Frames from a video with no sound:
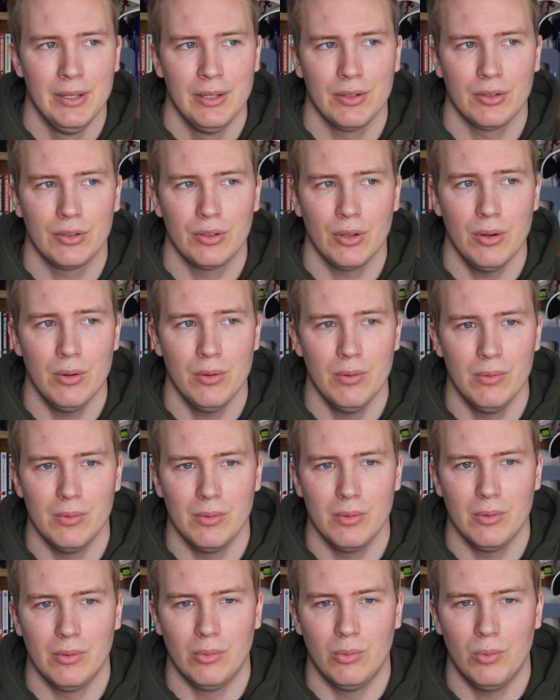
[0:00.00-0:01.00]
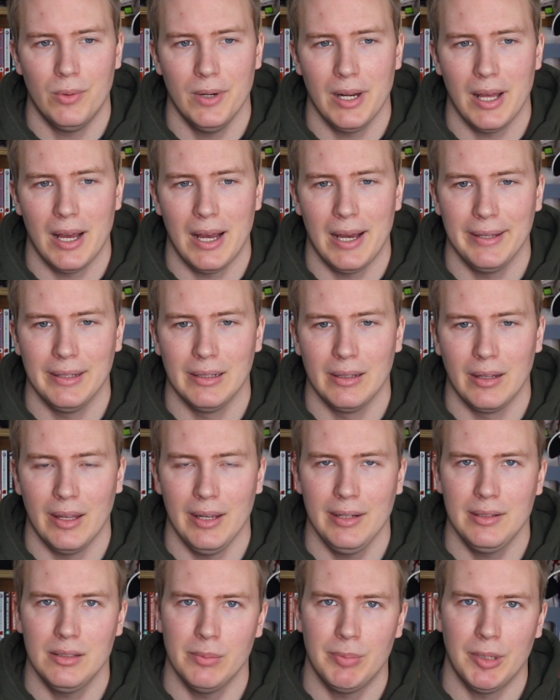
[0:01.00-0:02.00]
So, what I
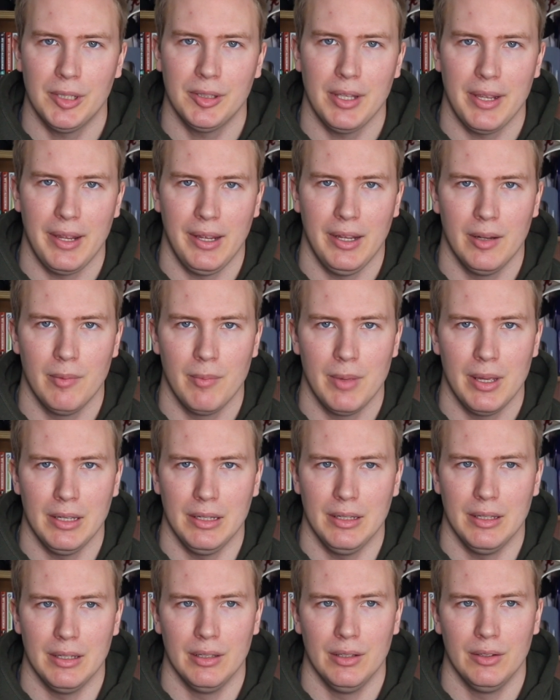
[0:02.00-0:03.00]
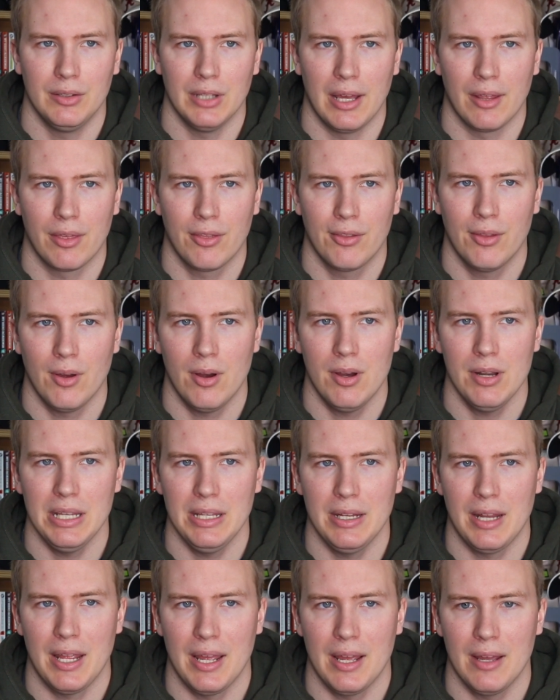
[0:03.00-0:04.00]
liked about the anime is I thought
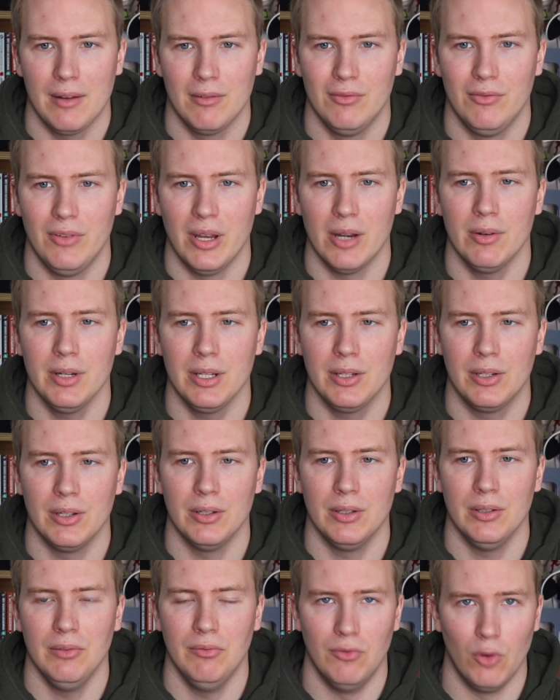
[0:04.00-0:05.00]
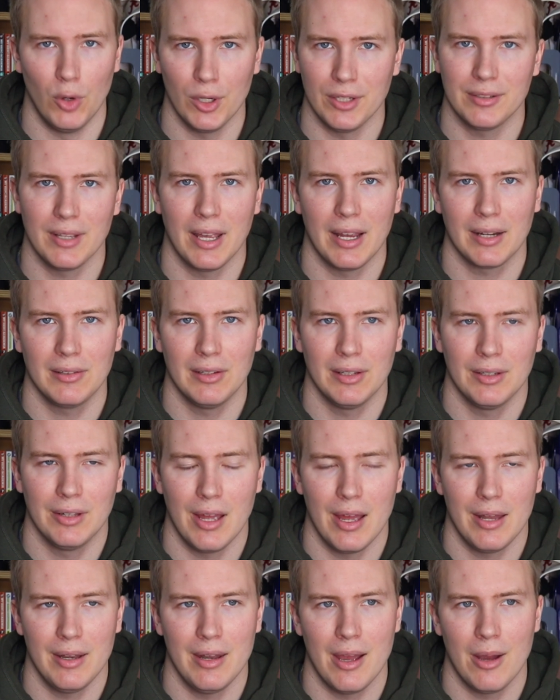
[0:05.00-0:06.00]
it had very good voice
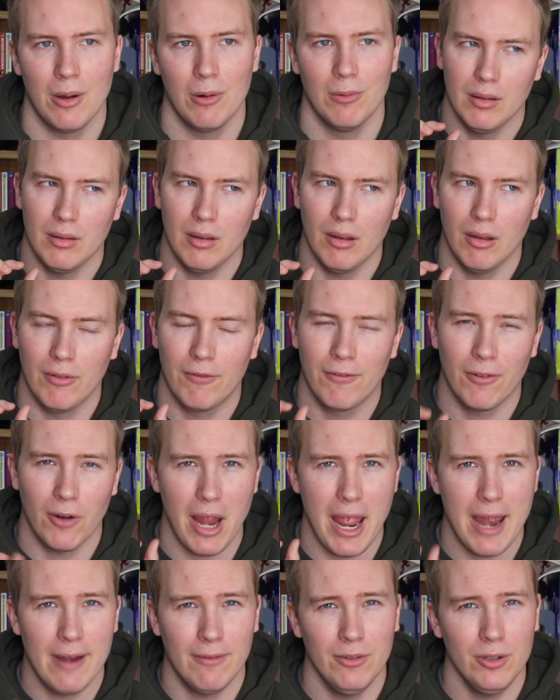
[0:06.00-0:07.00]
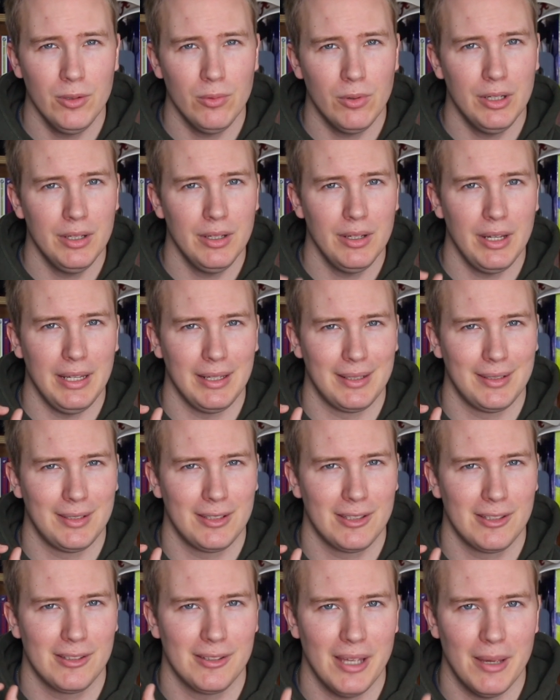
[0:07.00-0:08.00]
acting. Now, for everyone
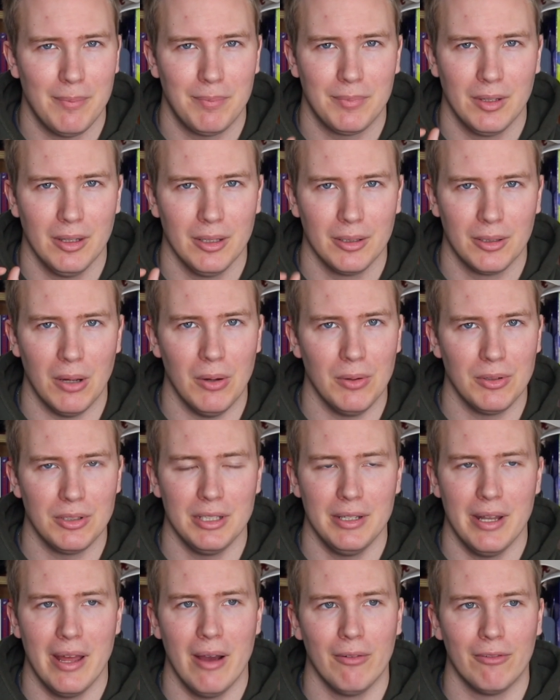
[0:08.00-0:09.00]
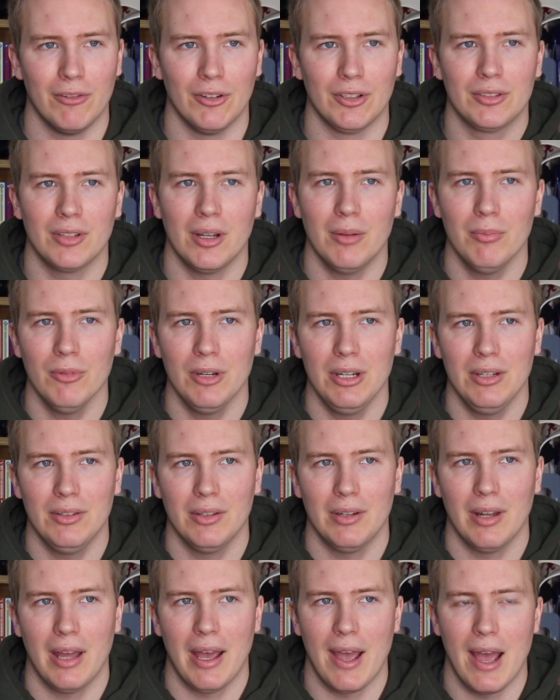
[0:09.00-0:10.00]
except Legoshi. Now, for some
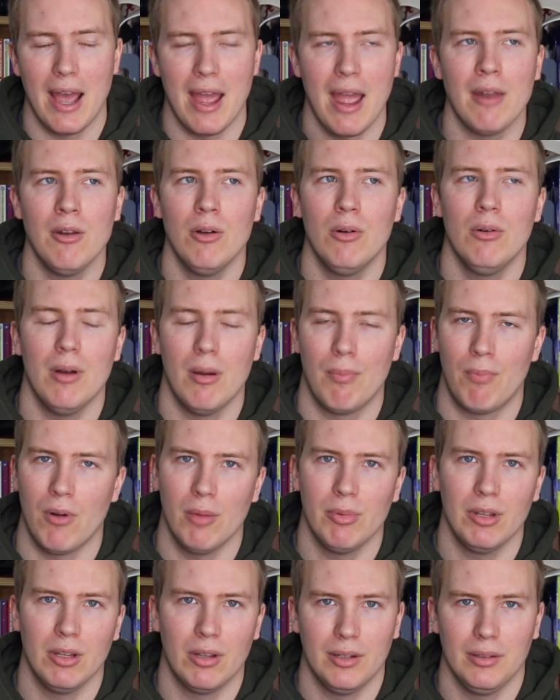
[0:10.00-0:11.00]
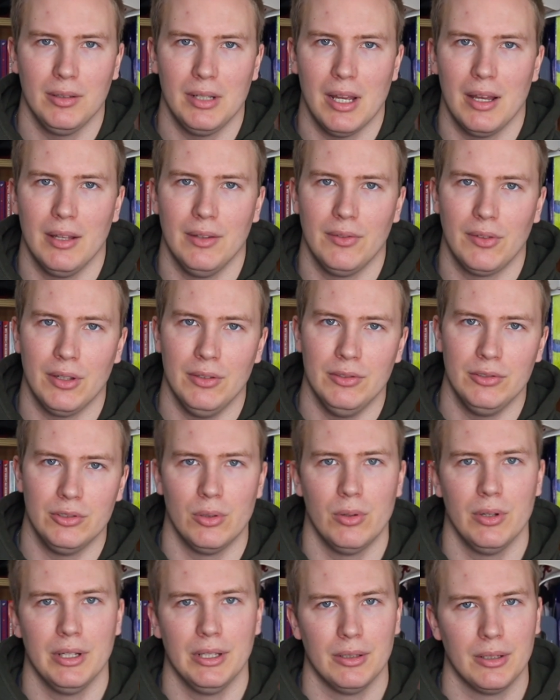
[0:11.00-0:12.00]
reason, I, I, know probably a lot of you guys
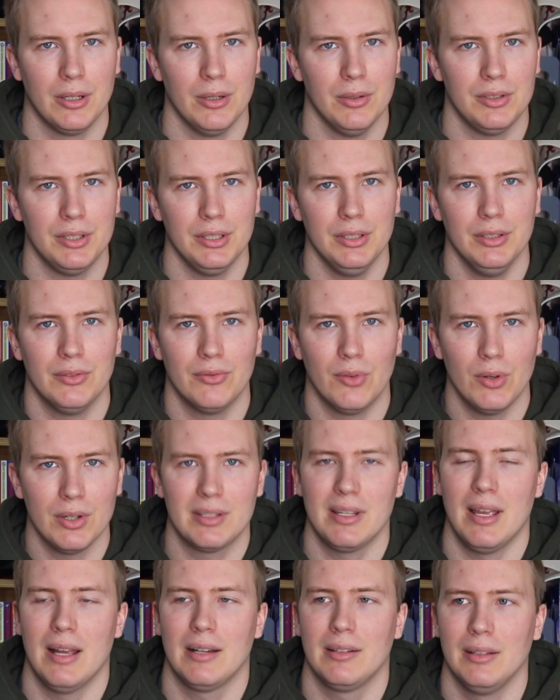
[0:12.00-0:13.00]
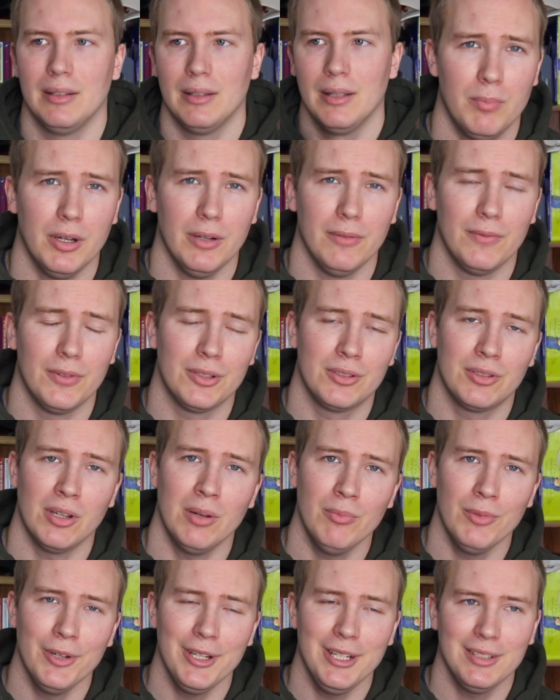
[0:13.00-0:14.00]
enjoy Legoshi's voice acting, but for
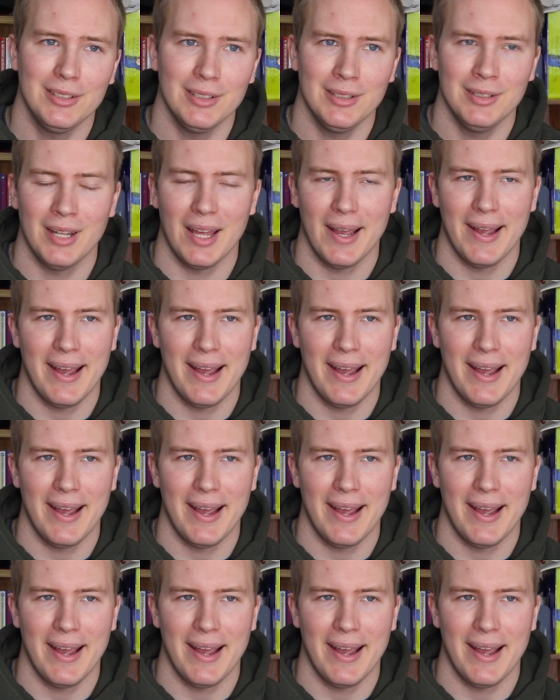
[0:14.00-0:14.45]
some reason,